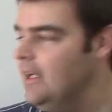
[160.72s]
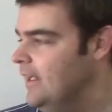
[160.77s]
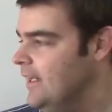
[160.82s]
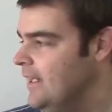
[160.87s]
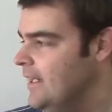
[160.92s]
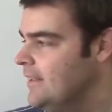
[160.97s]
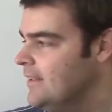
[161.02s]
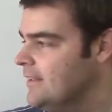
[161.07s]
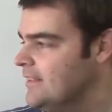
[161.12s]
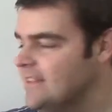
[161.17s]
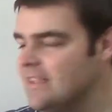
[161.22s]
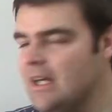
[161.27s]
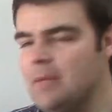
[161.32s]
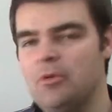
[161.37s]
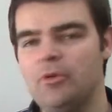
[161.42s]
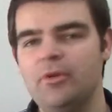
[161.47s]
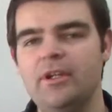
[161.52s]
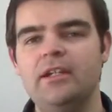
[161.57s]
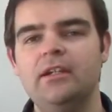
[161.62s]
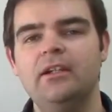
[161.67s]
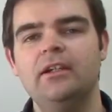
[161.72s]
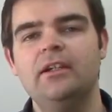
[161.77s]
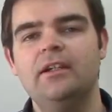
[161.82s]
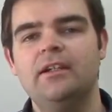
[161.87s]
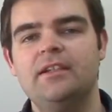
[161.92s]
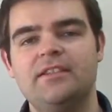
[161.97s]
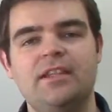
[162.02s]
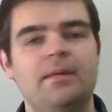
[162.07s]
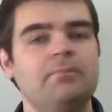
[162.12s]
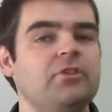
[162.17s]
In summary,
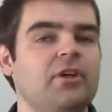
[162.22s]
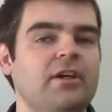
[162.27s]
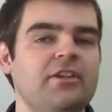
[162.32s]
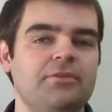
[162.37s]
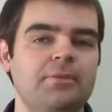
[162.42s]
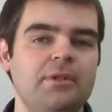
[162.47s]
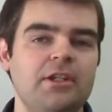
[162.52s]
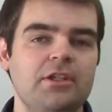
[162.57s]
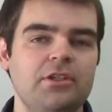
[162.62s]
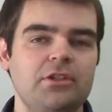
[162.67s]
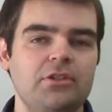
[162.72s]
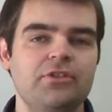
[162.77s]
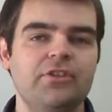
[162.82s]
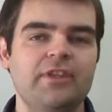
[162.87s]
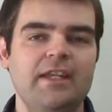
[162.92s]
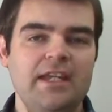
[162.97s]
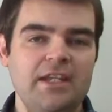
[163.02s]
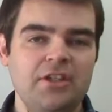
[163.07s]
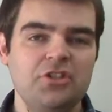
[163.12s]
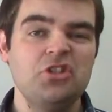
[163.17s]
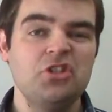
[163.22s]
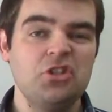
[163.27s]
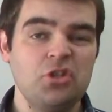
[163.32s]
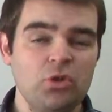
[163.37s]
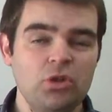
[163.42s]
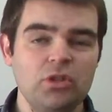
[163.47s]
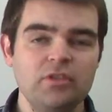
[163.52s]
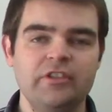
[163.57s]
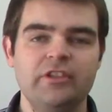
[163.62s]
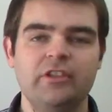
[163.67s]
sometimes we can use in
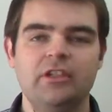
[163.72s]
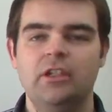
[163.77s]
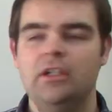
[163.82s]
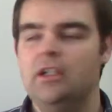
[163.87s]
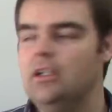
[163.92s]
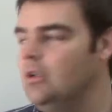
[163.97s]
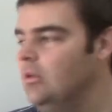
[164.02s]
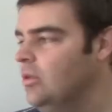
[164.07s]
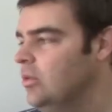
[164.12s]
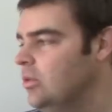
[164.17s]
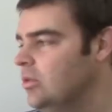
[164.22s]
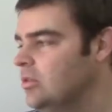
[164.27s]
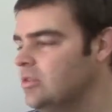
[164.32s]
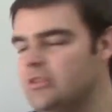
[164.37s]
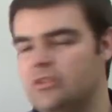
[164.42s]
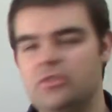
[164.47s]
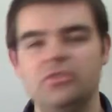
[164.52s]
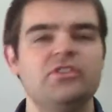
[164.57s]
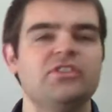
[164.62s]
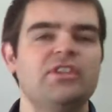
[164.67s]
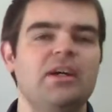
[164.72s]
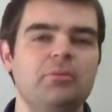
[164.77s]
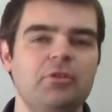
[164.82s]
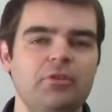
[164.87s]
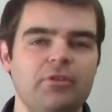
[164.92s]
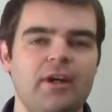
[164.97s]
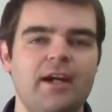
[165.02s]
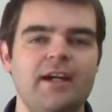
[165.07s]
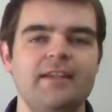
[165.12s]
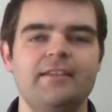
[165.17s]
short, or to
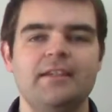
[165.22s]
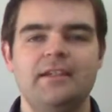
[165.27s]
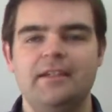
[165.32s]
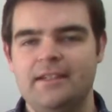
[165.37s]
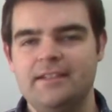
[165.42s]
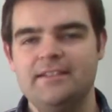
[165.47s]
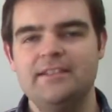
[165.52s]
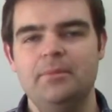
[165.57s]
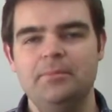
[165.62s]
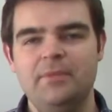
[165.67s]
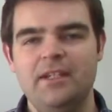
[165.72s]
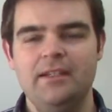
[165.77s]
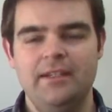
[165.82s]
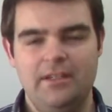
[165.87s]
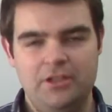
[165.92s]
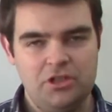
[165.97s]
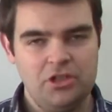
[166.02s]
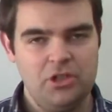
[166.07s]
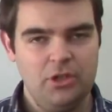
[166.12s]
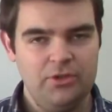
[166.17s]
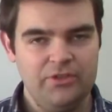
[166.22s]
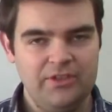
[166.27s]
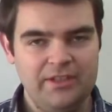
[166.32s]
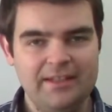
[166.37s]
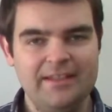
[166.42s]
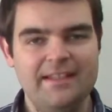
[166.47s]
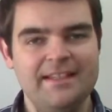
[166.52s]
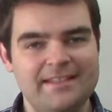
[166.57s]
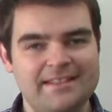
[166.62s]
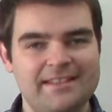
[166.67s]
summarize, something that shows
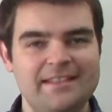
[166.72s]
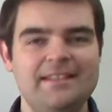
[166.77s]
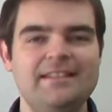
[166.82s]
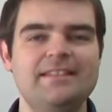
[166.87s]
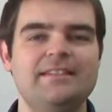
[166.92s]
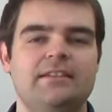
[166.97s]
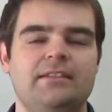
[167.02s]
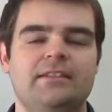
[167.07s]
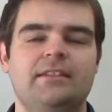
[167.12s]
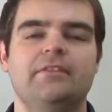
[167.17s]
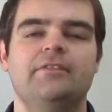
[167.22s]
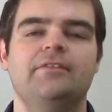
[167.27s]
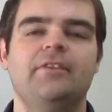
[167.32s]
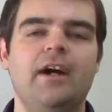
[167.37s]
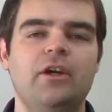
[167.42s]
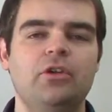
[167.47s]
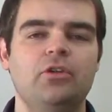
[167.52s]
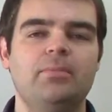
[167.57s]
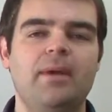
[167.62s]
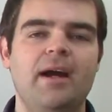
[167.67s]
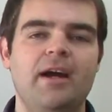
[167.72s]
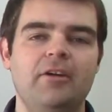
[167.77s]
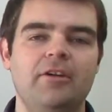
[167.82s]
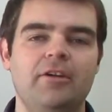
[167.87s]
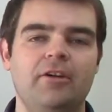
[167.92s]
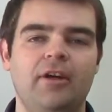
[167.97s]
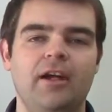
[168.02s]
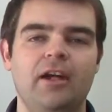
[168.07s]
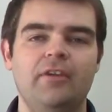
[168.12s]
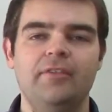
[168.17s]
that this is the final
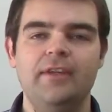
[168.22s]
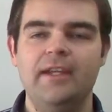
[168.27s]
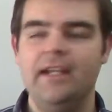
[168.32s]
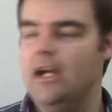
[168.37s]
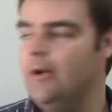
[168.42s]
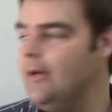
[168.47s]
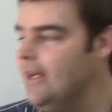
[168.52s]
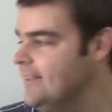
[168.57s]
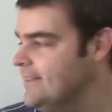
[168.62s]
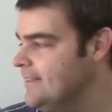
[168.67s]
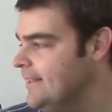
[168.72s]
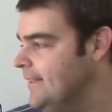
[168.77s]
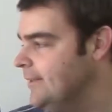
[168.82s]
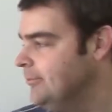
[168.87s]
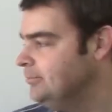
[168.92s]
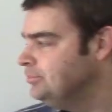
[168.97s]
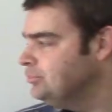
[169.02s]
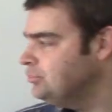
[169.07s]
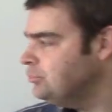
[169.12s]
paragraph in our essay.